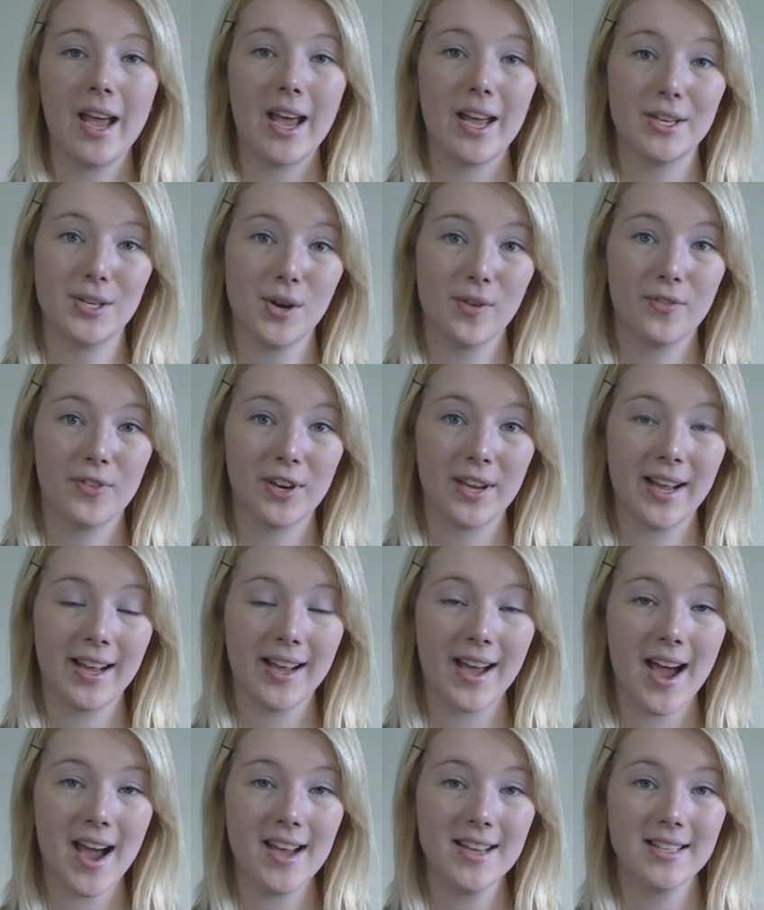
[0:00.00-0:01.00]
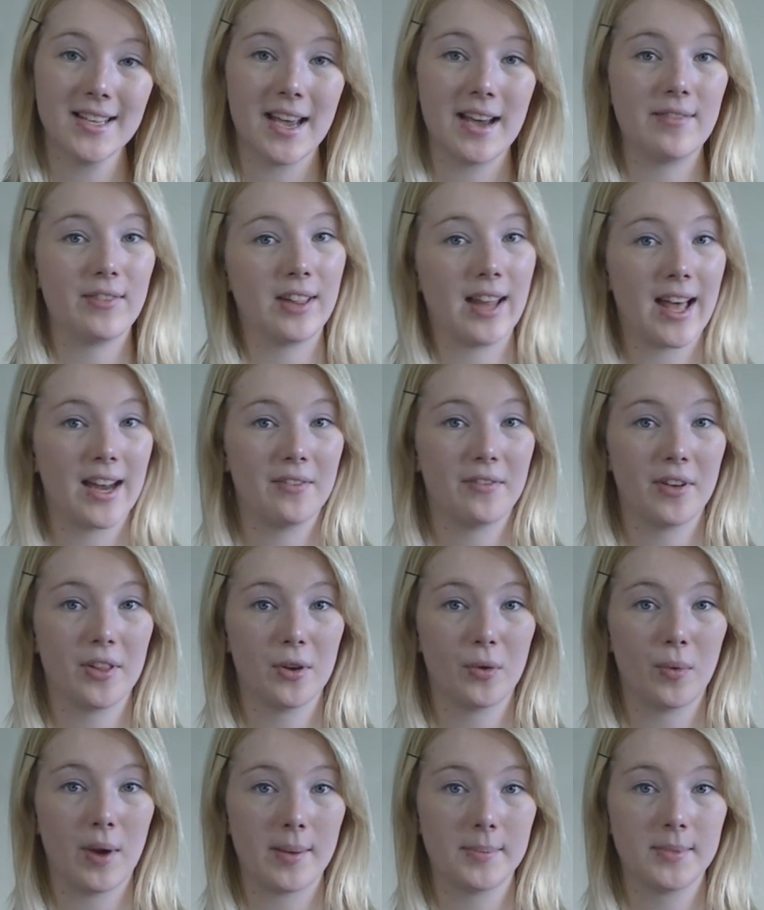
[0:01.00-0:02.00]
And don't forget, guys, I have a lot of
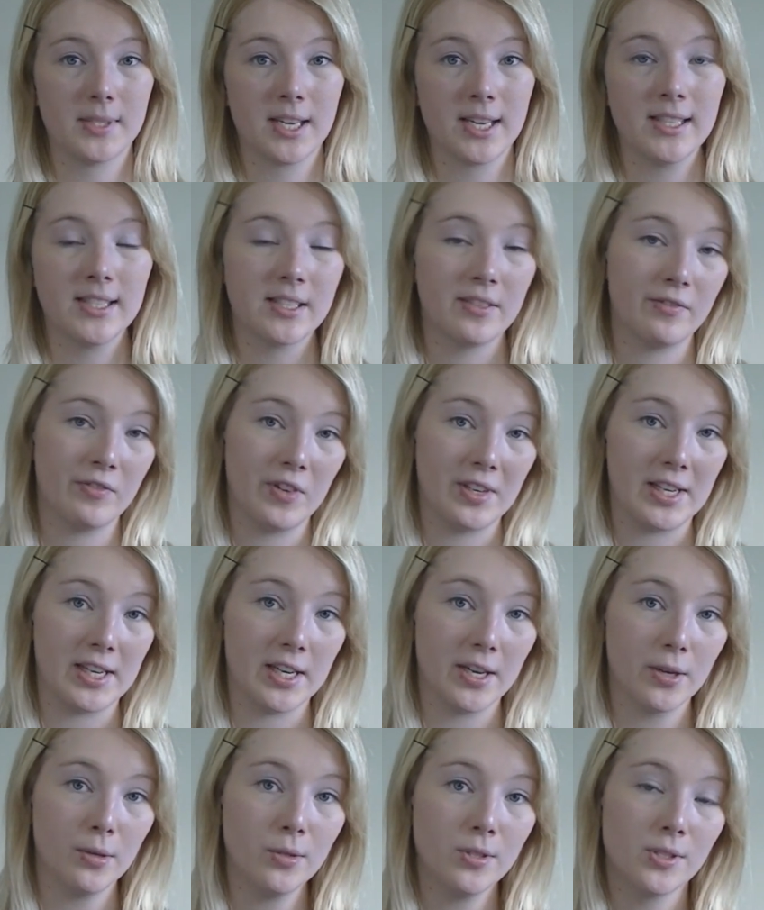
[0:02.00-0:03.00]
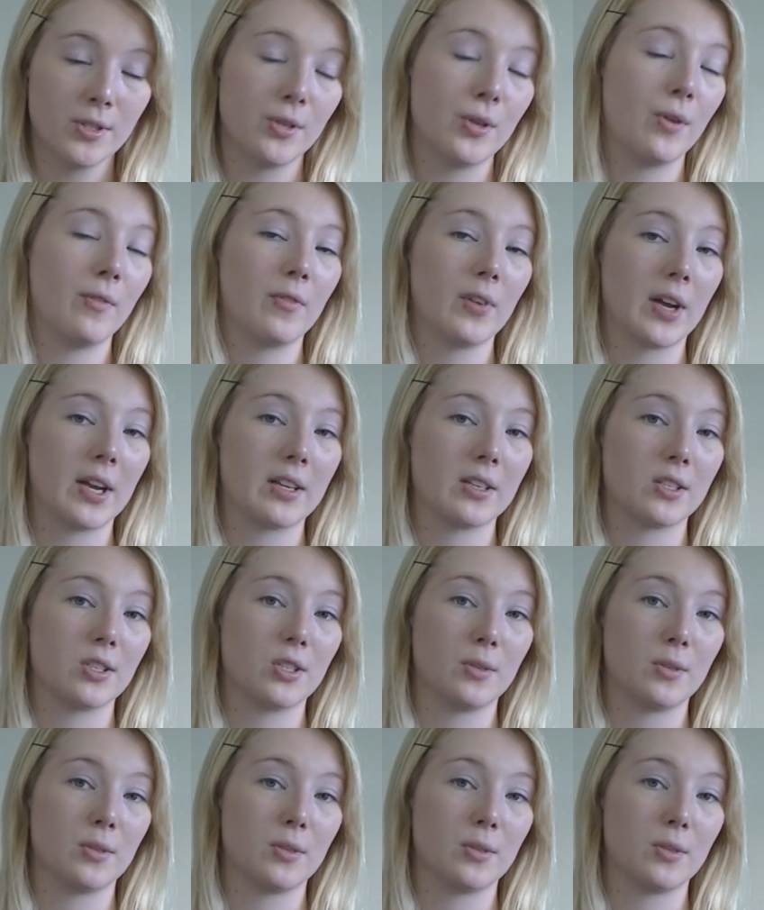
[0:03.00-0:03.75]
other websites and videos, so don't forget to